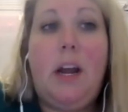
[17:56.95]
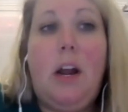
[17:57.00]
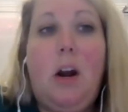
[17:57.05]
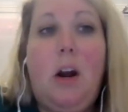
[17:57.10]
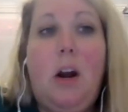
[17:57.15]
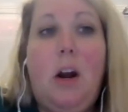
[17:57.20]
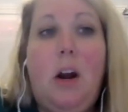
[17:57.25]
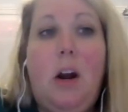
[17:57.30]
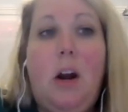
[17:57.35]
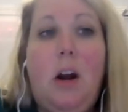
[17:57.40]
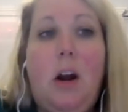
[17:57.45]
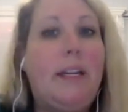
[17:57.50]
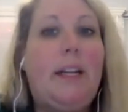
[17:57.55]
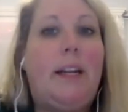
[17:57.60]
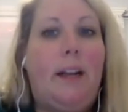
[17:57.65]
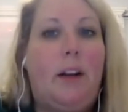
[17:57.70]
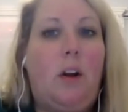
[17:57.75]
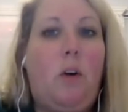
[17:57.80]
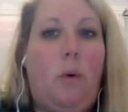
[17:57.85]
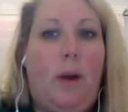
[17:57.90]
or ended in
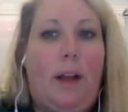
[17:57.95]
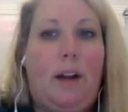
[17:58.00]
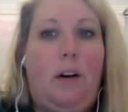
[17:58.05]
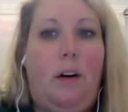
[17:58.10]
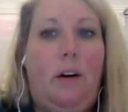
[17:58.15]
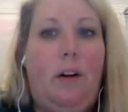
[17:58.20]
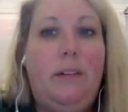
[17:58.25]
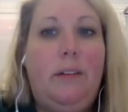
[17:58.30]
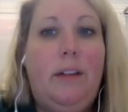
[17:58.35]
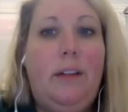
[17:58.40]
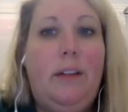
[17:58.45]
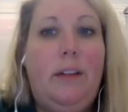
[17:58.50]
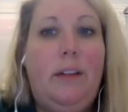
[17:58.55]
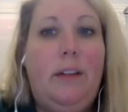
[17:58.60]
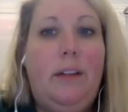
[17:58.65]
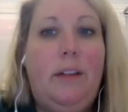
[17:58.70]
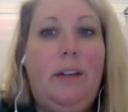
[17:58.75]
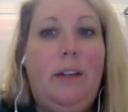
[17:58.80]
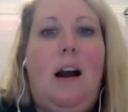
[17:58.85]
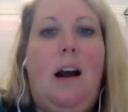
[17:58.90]
acquittal.
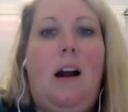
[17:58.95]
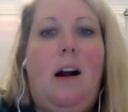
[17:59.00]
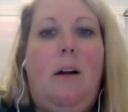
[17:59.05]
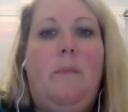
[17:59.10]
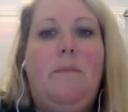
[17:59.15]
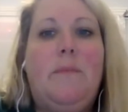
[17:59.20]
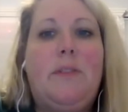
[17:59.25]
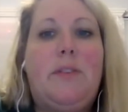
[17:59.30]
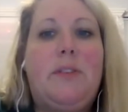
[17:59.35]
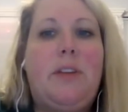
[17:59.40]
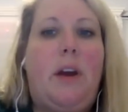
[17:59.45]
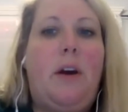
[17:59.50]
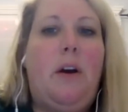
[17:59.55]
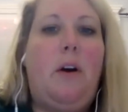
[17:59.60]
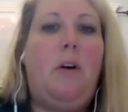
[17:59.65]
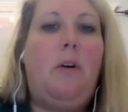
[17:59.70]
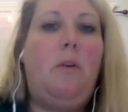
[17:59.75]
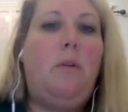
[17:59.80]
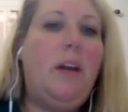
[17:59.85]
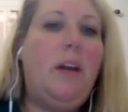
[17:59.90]
So